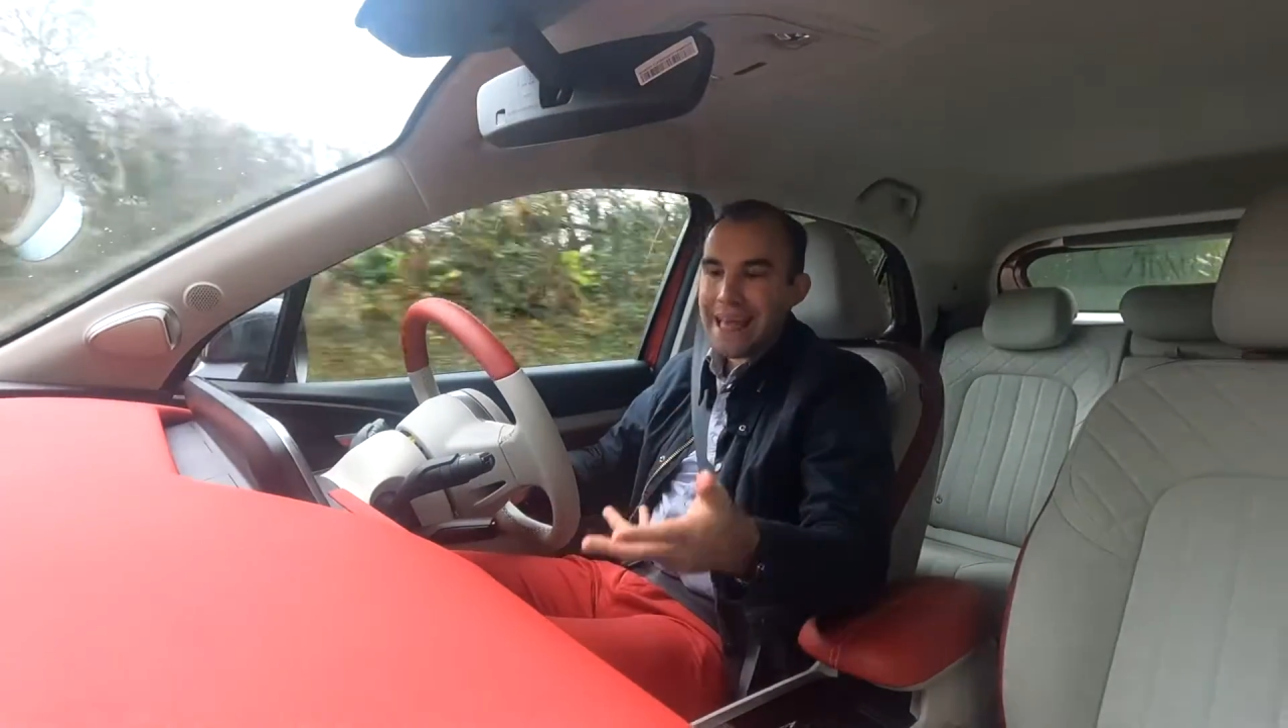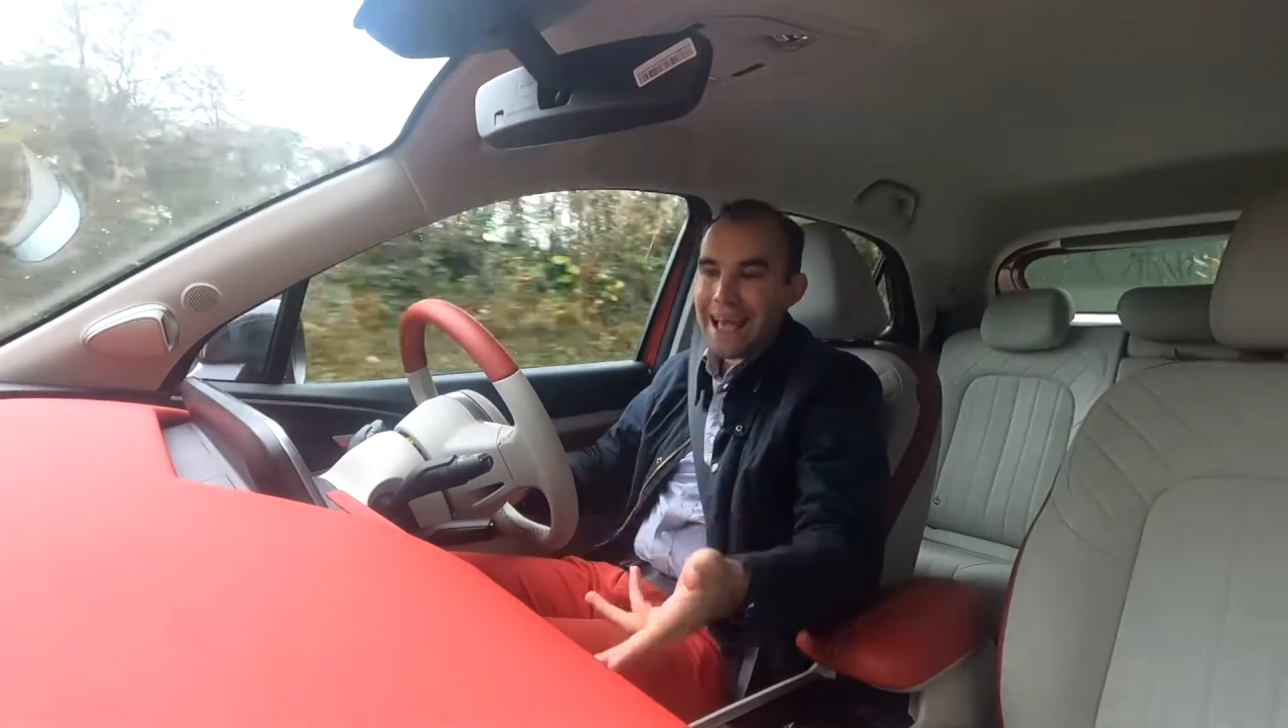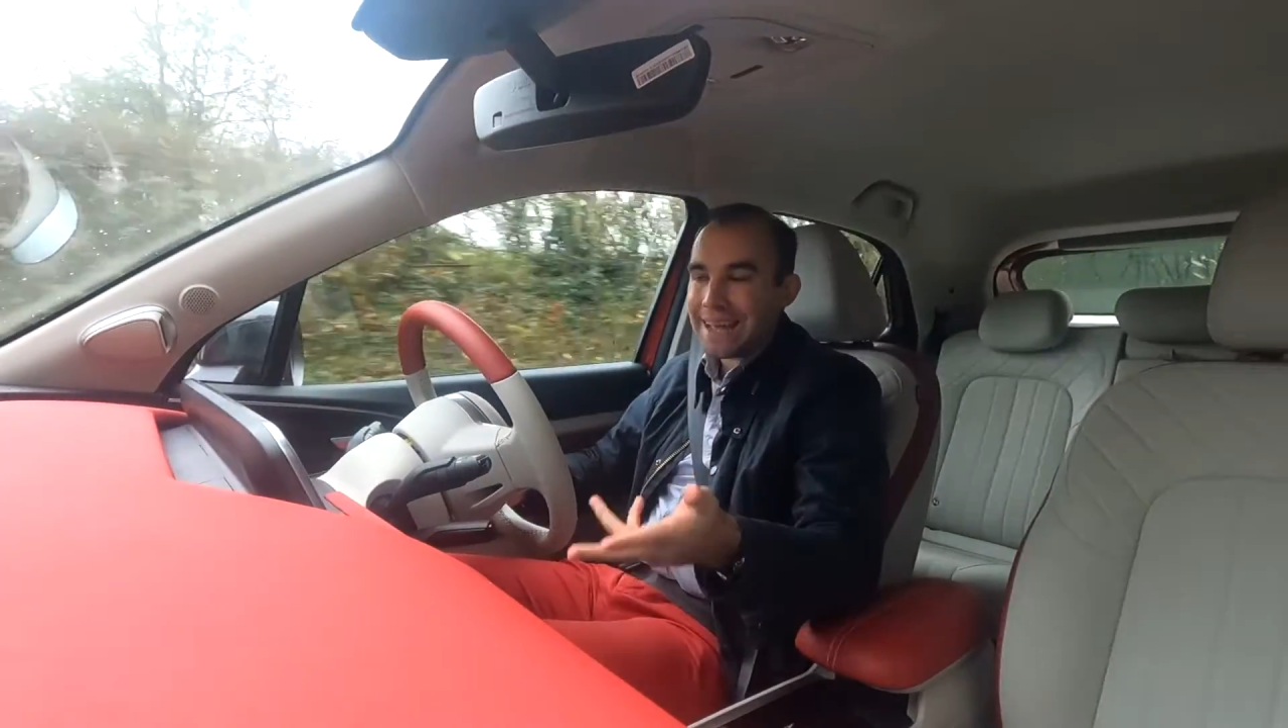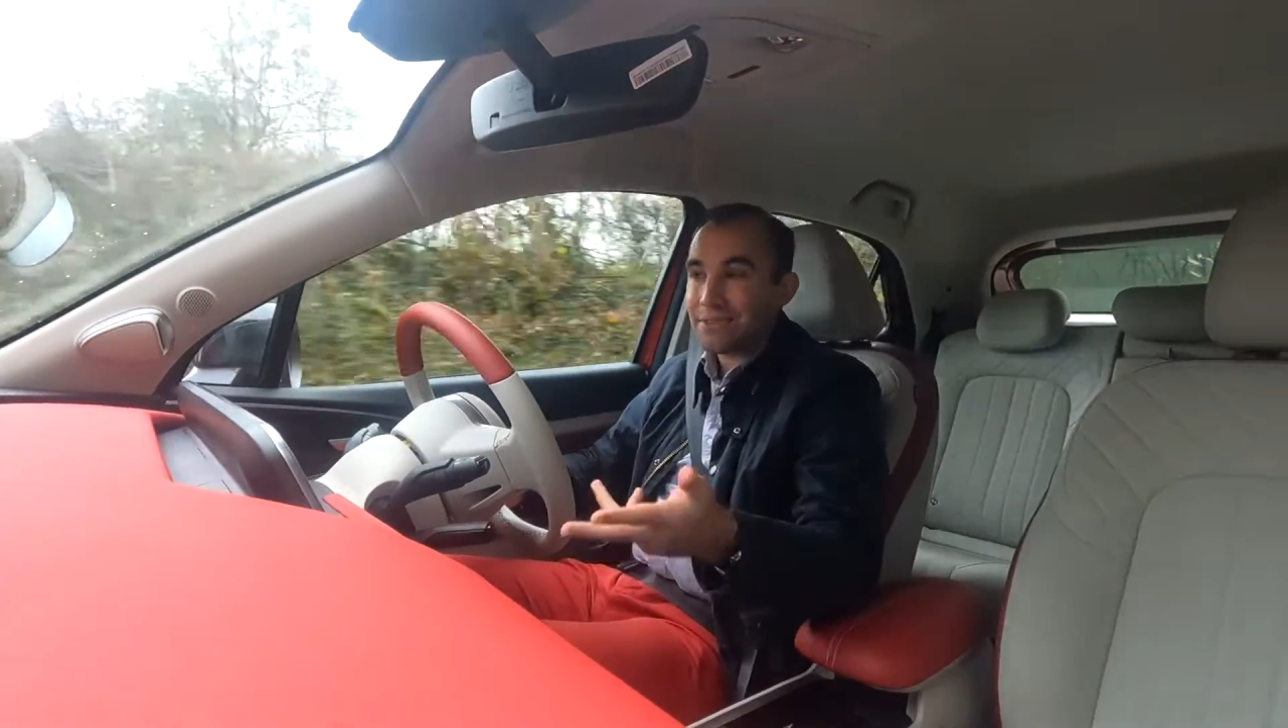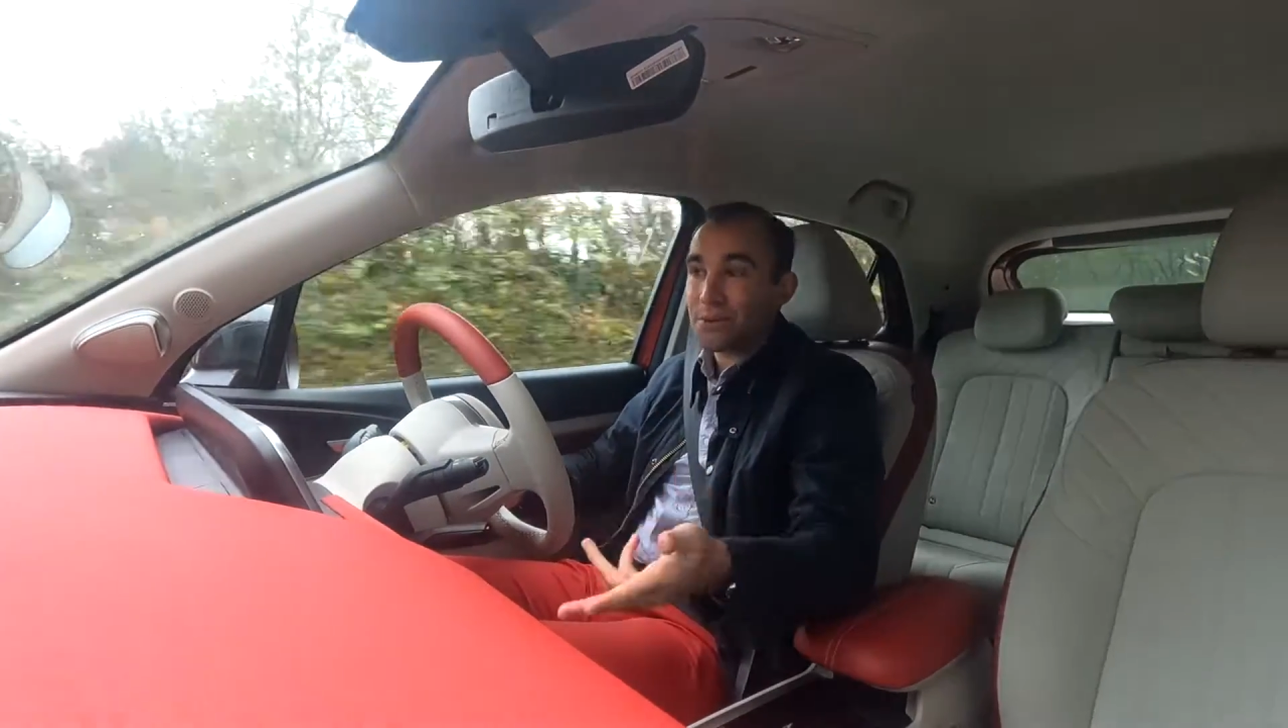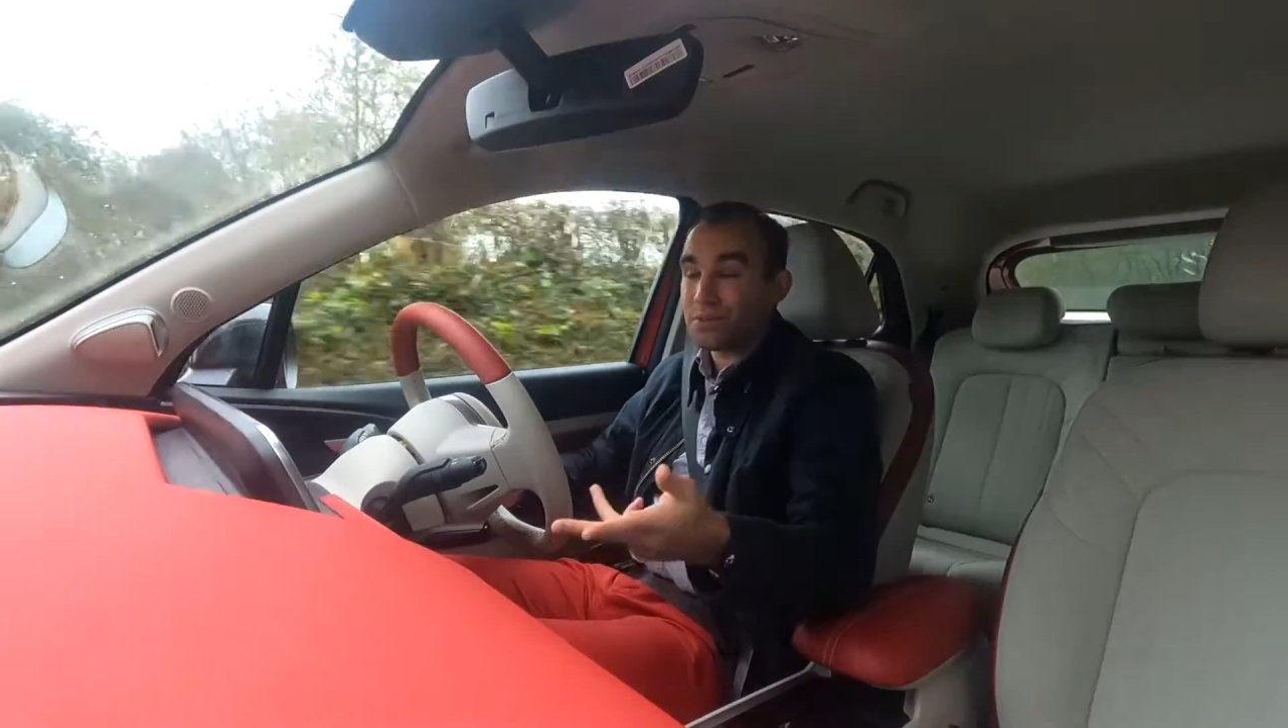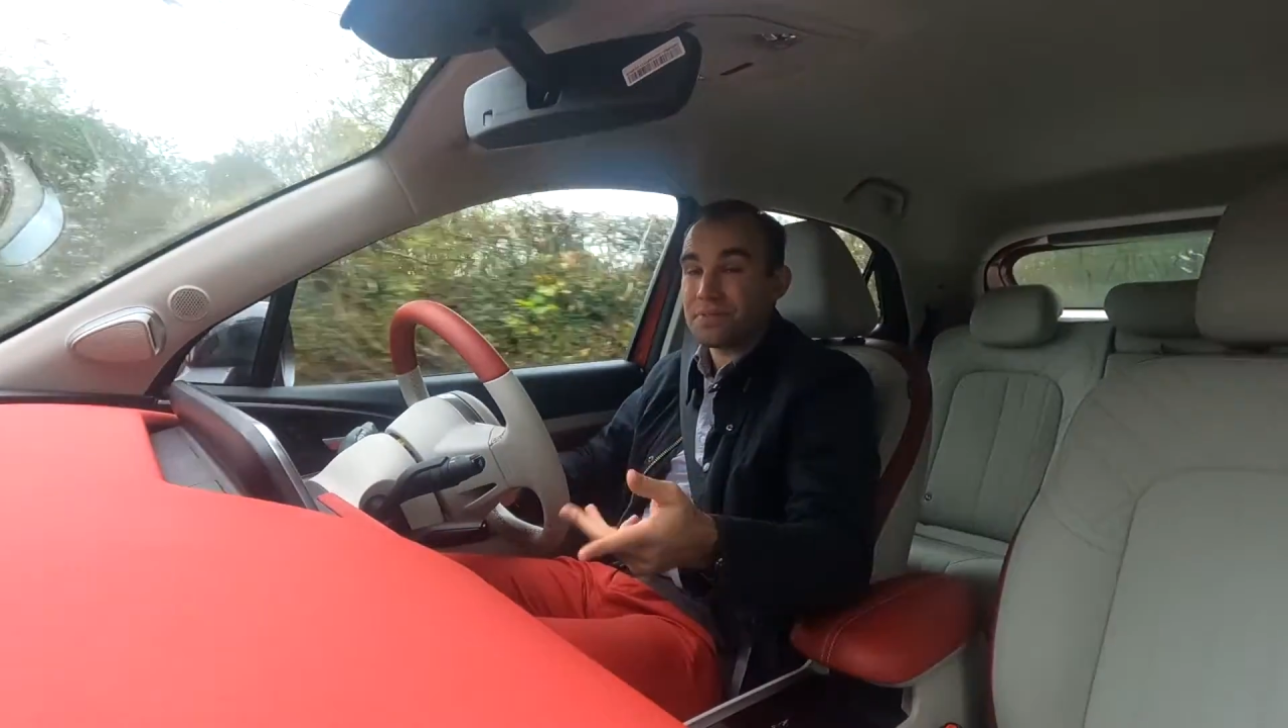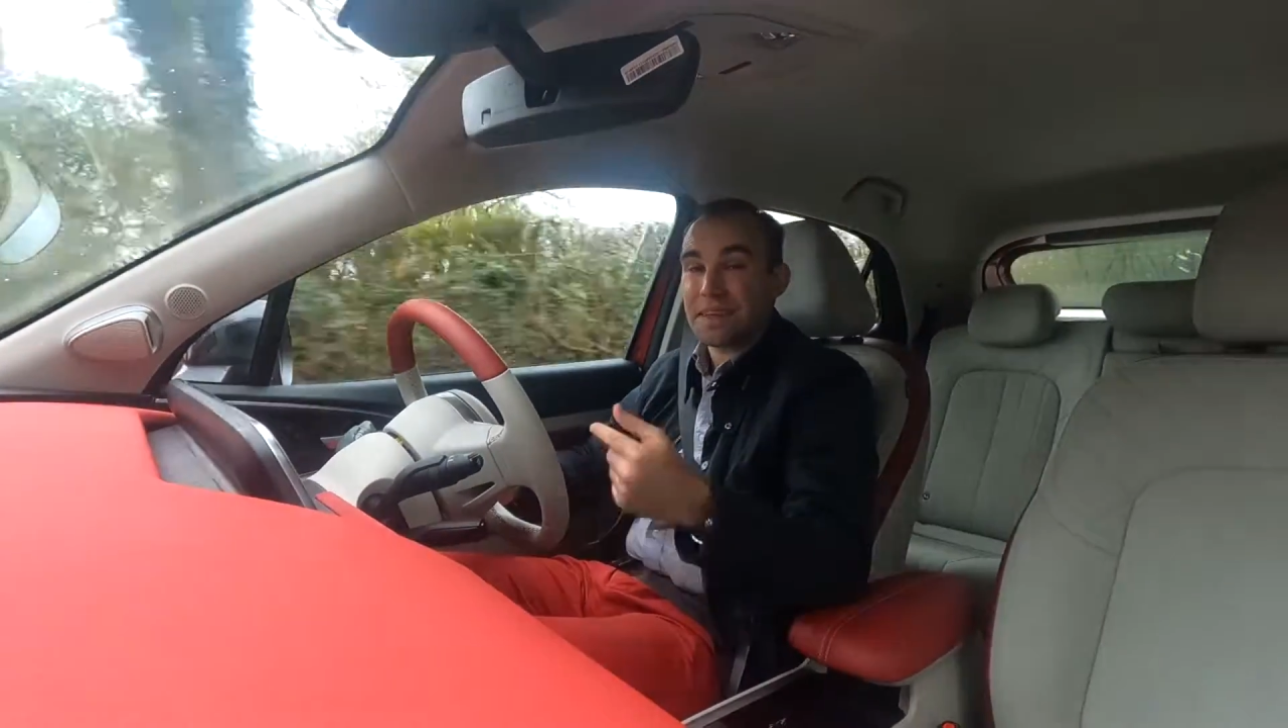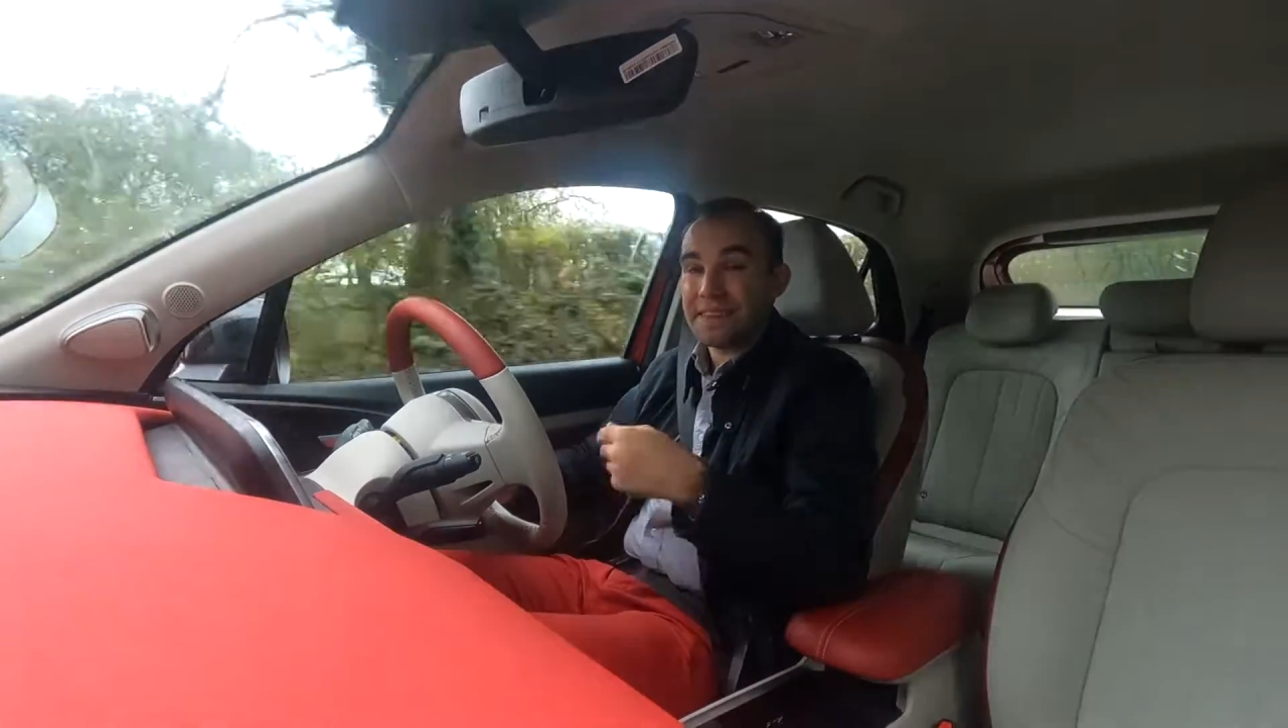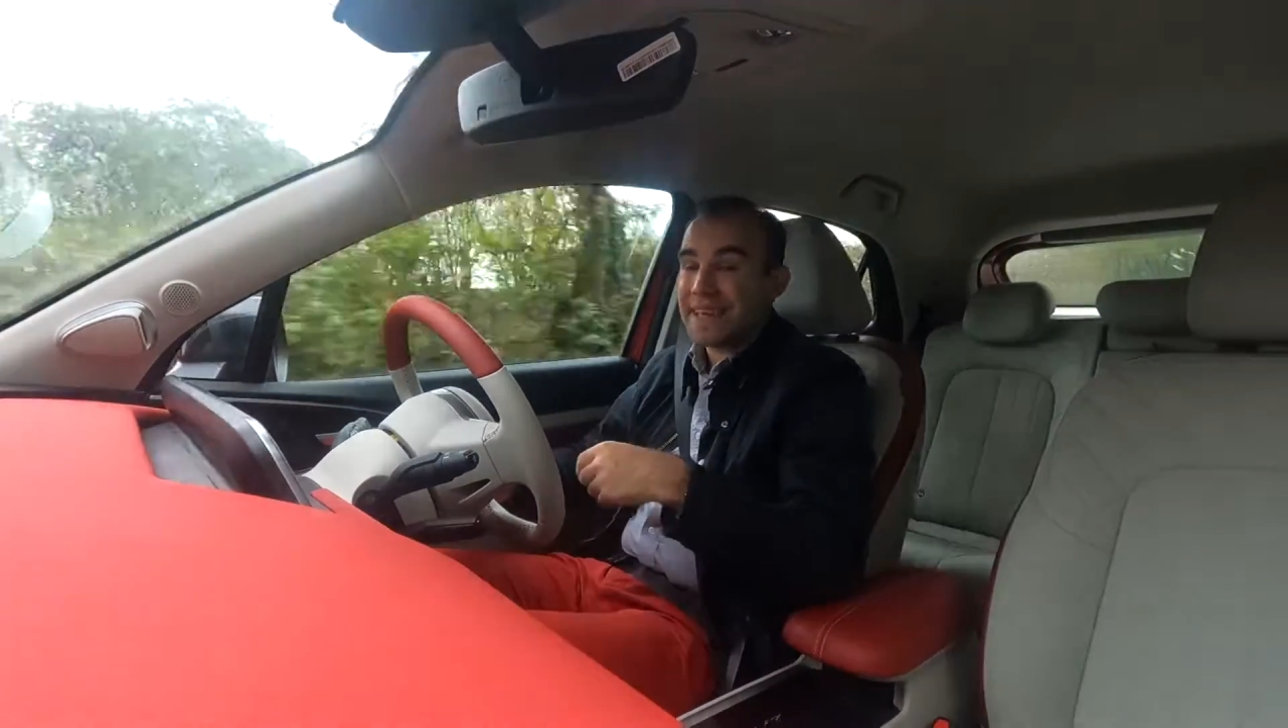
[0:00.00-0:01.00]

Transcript: and of course I've had the